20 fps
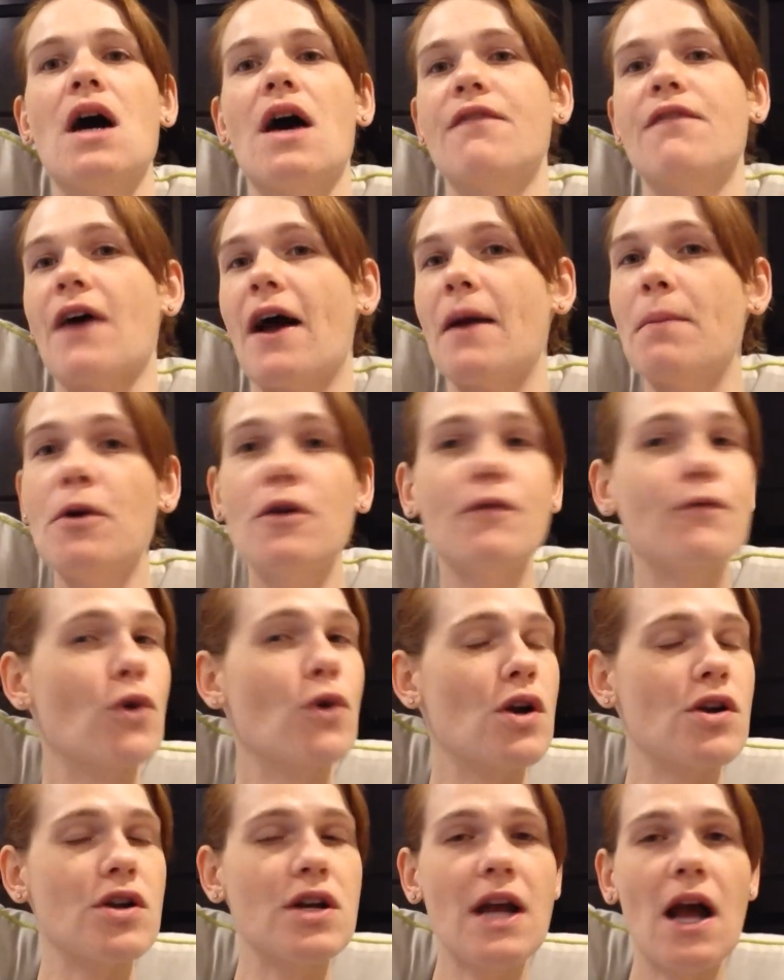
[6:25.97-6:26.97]
If I burn
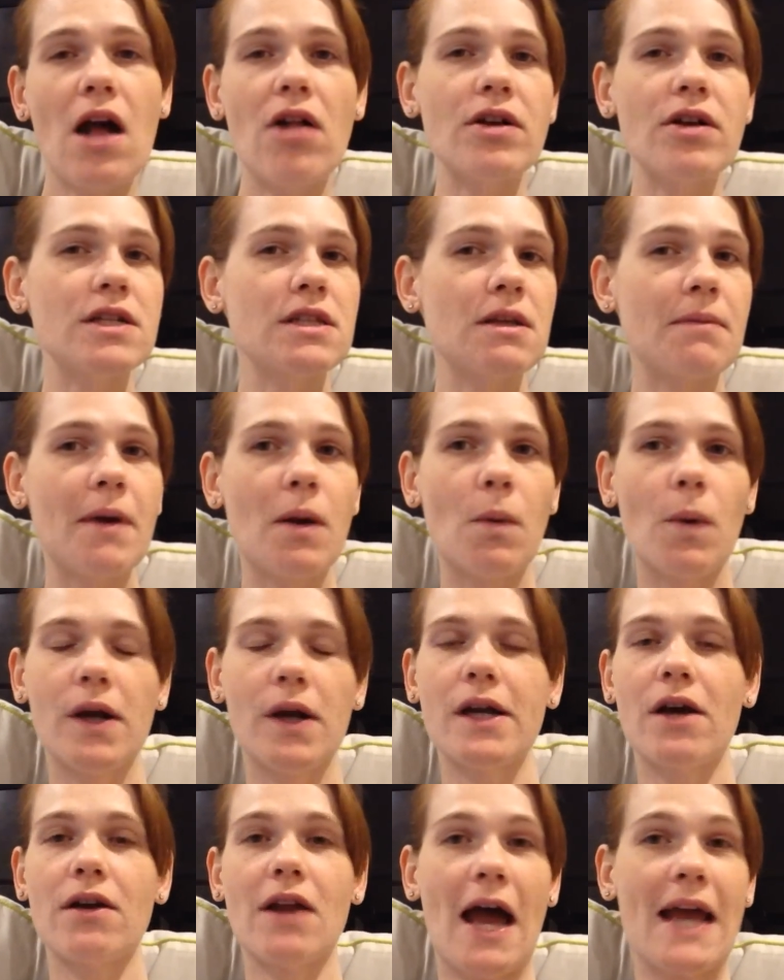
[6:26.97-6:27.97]
400 calories on my
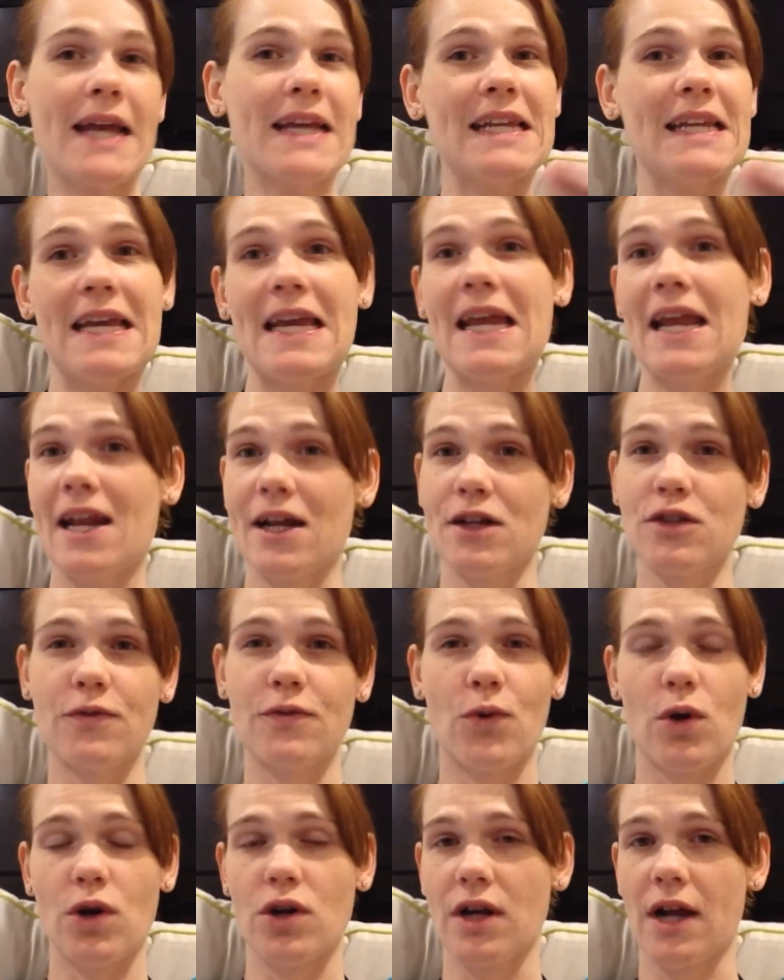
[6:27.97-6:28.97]
workout, I can eat an extra
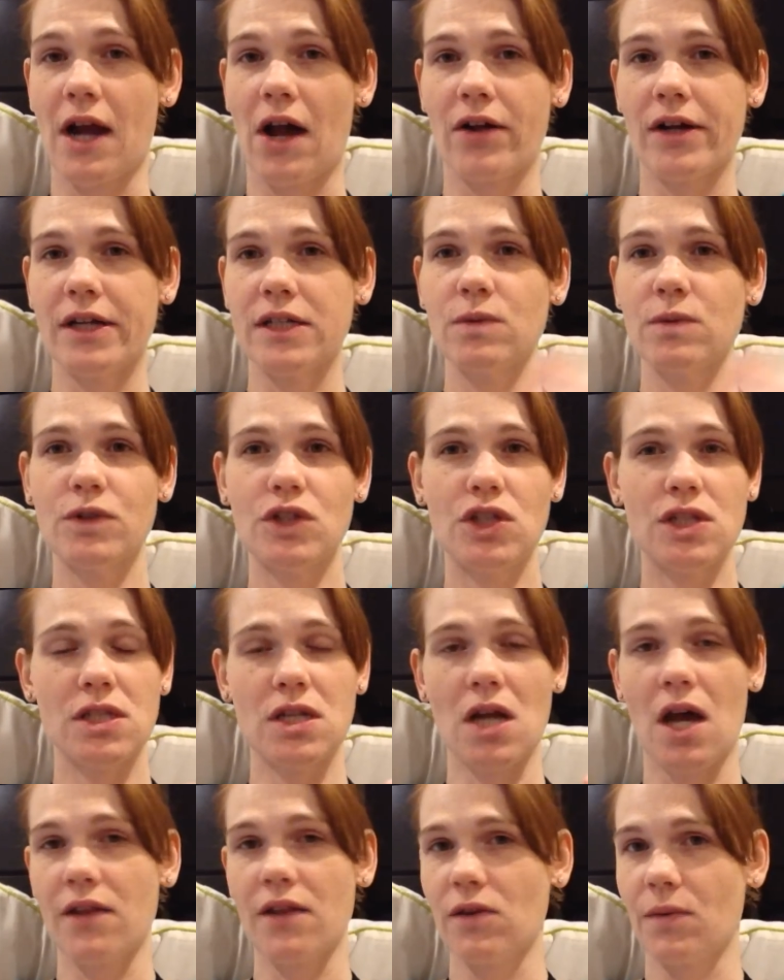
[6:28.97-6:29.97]
400 calories, which is
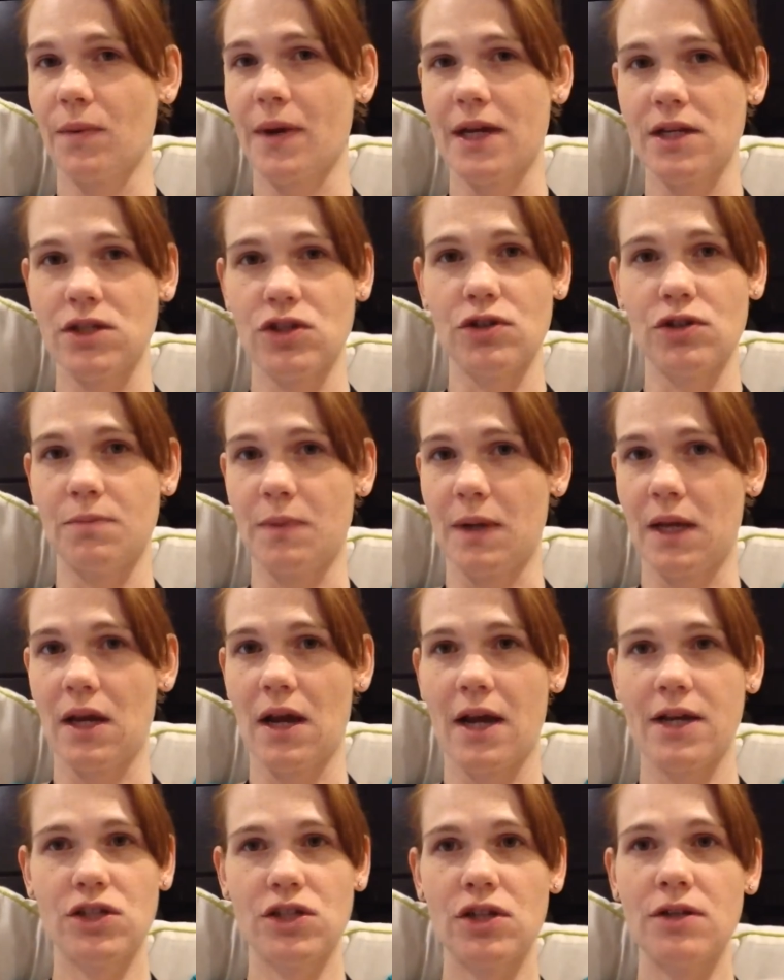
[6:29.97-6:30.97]
not the way it should be.
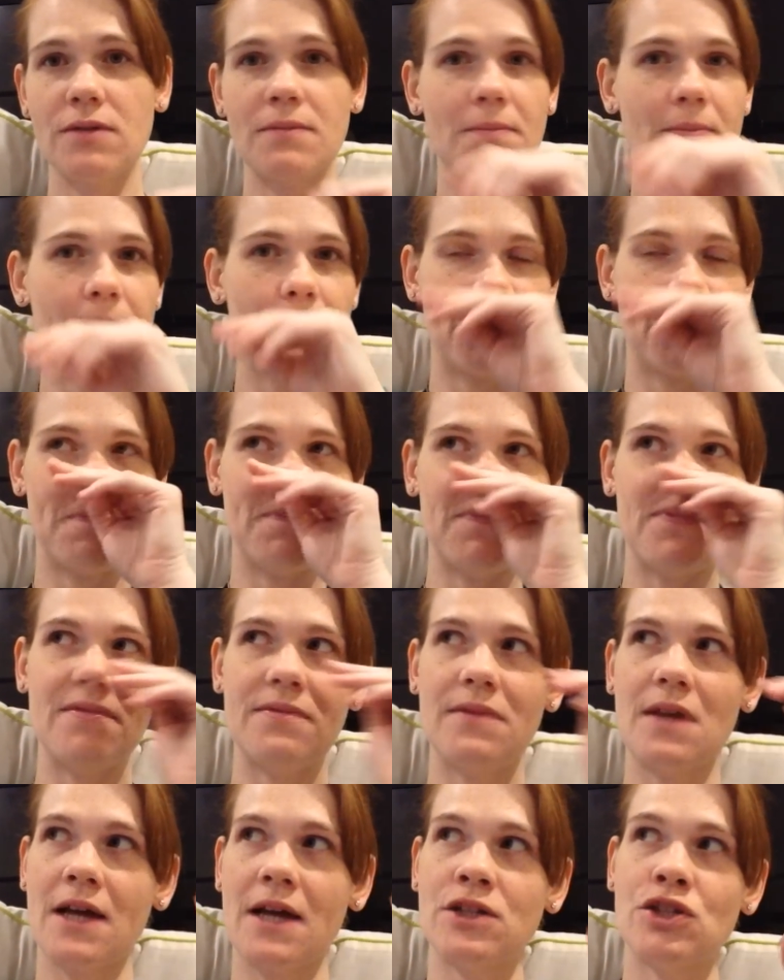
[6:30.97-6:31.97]
I
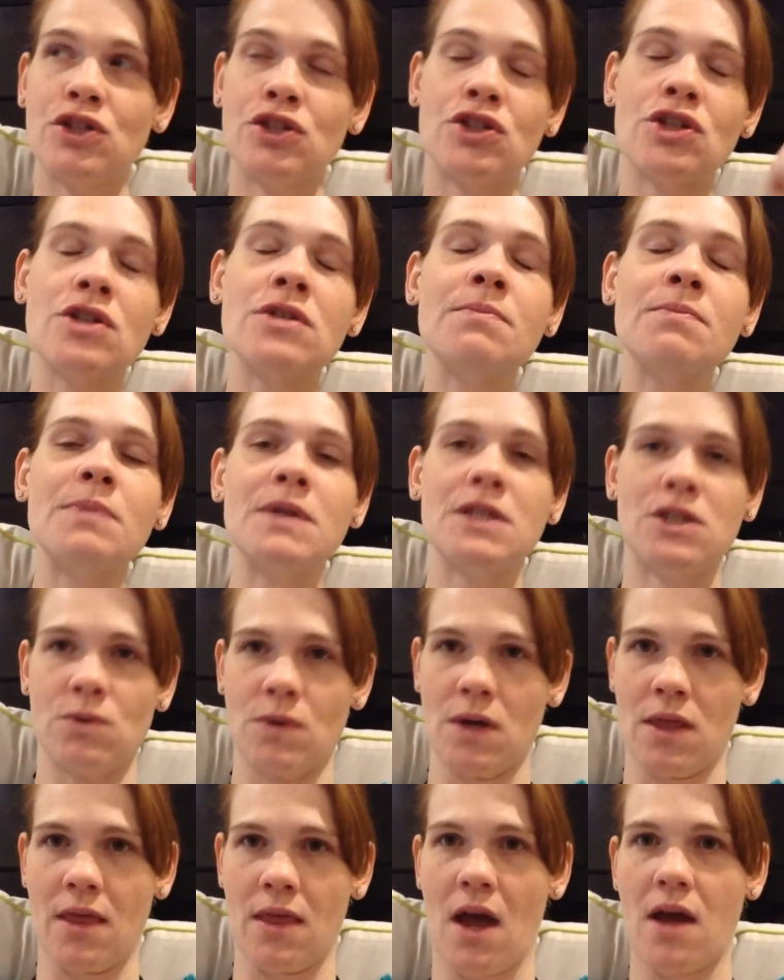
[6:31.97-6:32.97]
shouldn't be
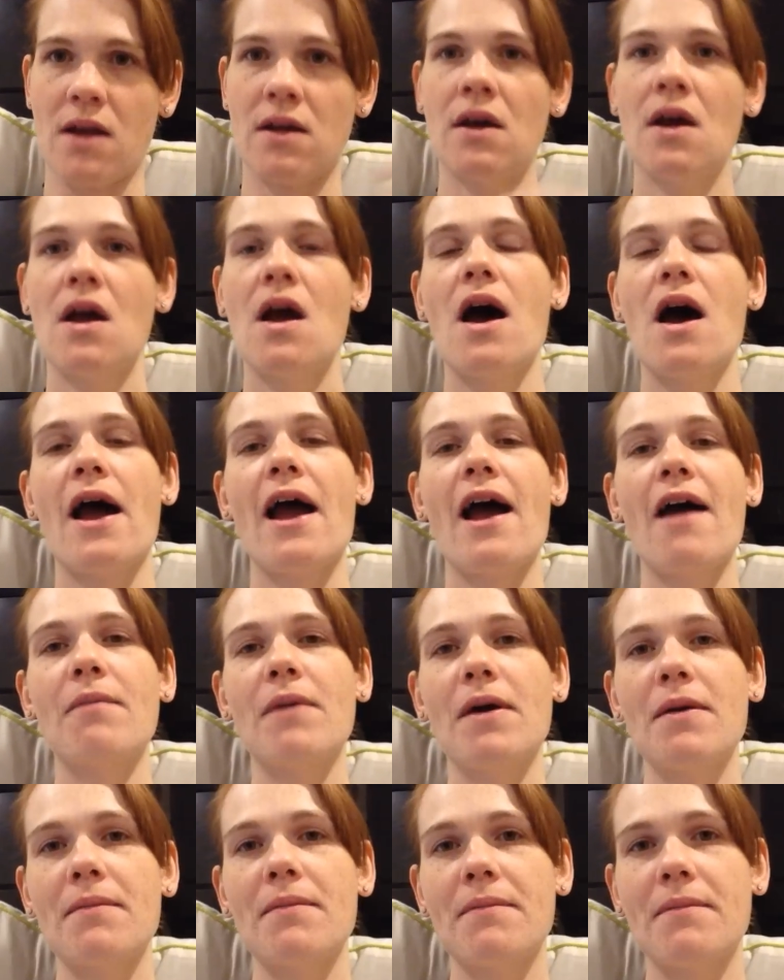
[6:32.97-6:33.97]
doing that. I have
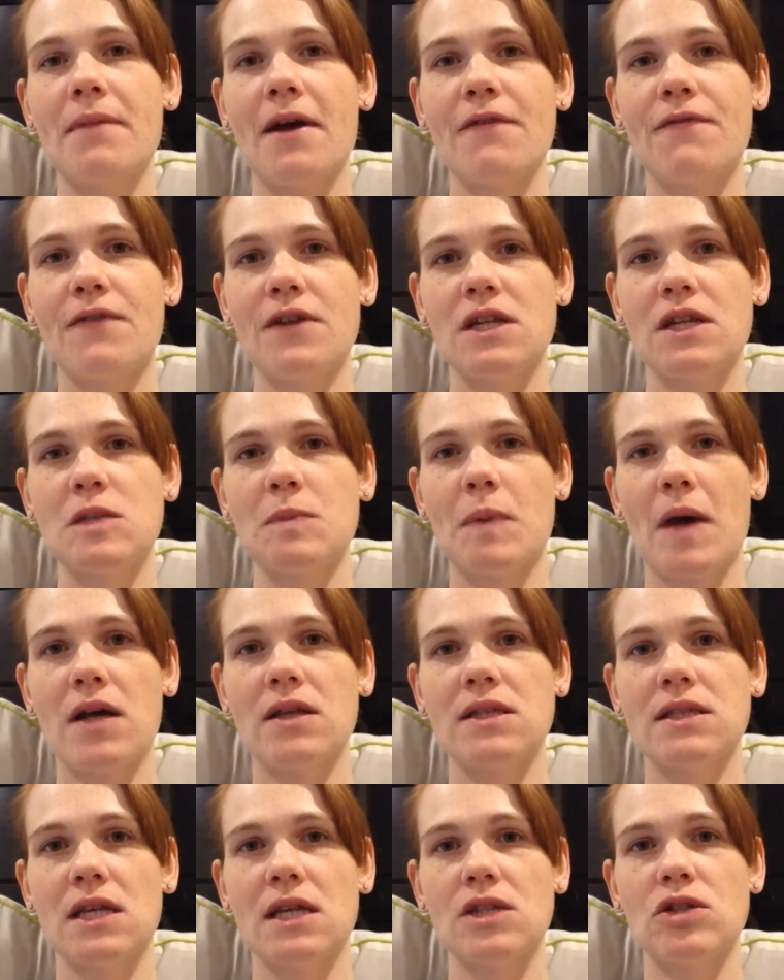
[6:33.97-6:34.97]
my Fitness
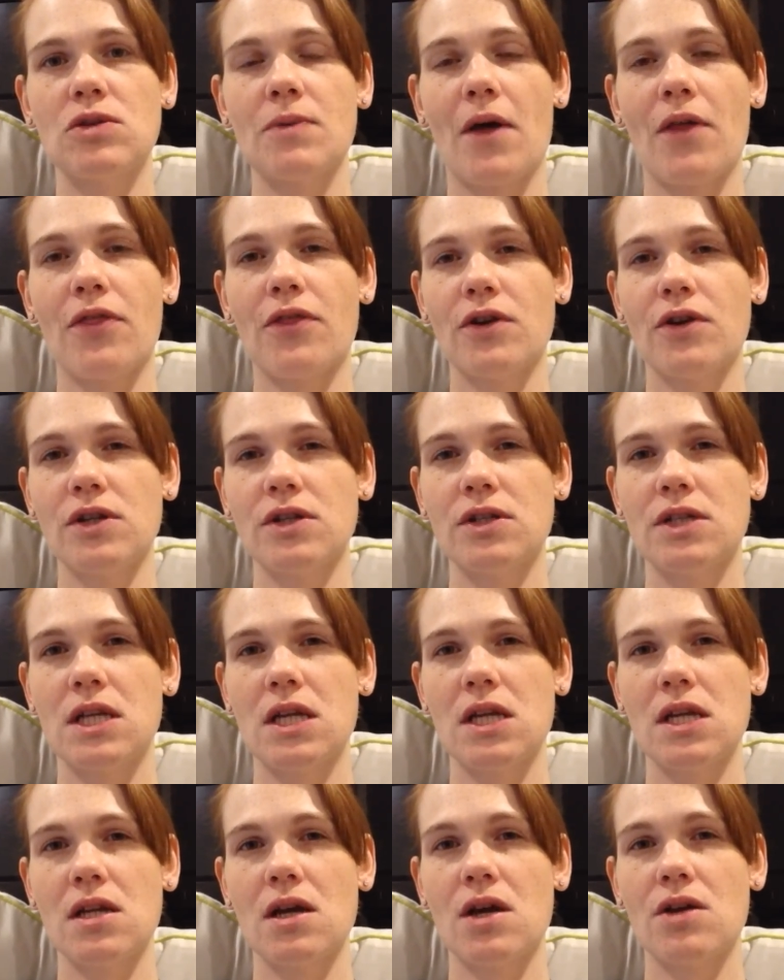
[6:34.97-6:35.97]
Pal set to about
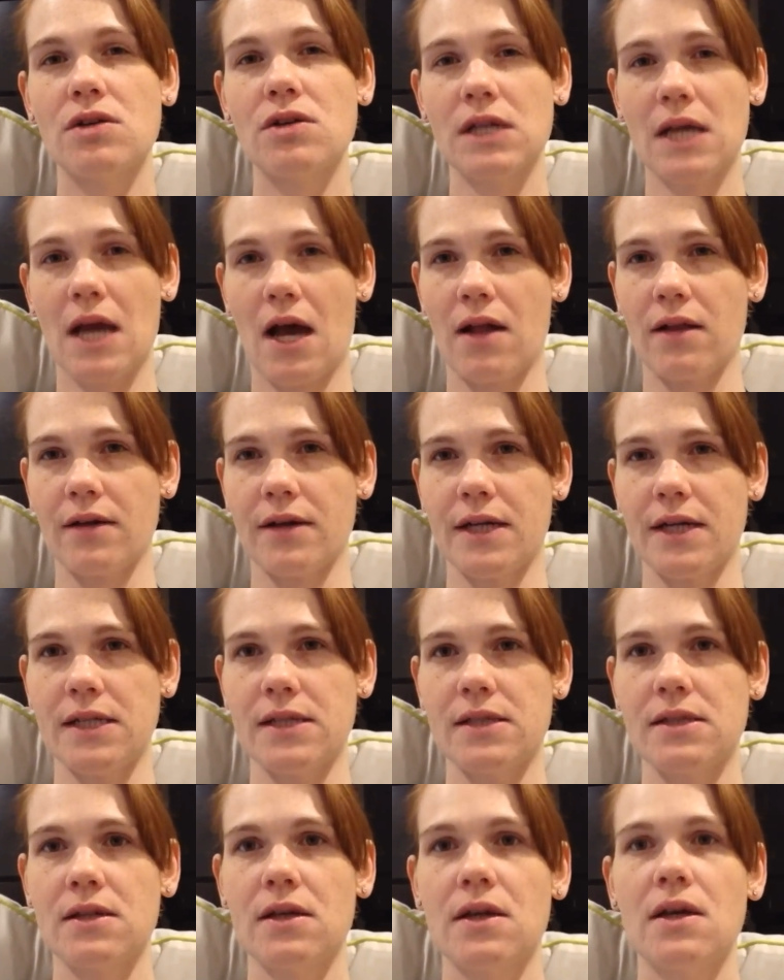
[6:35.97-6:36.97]
1,300
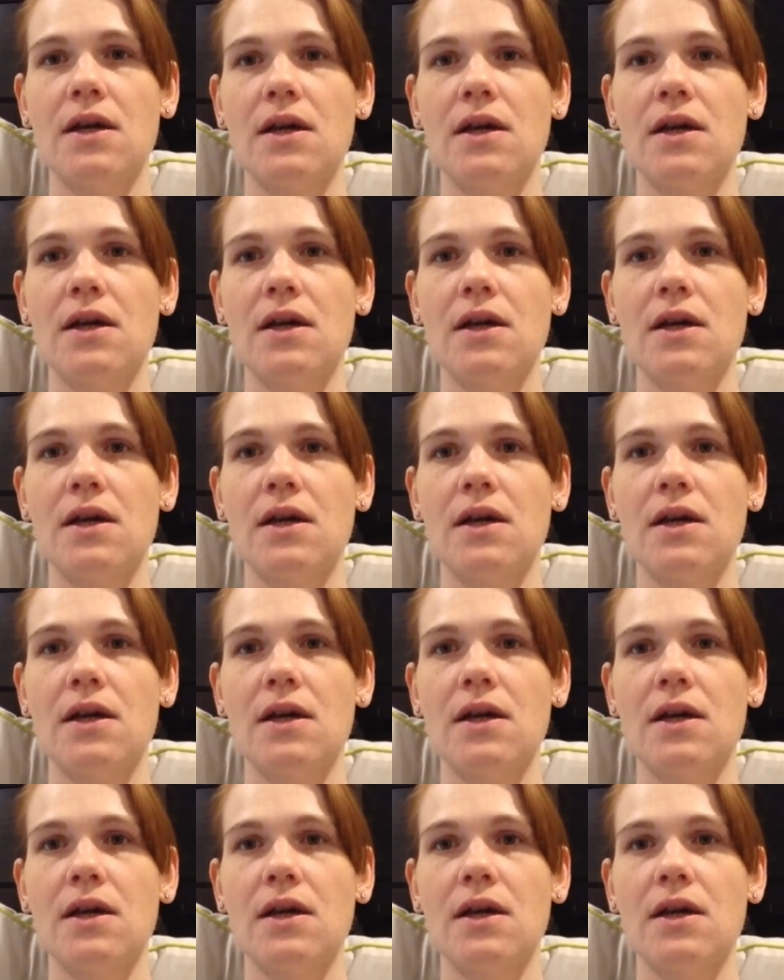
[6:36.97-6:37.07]
calories.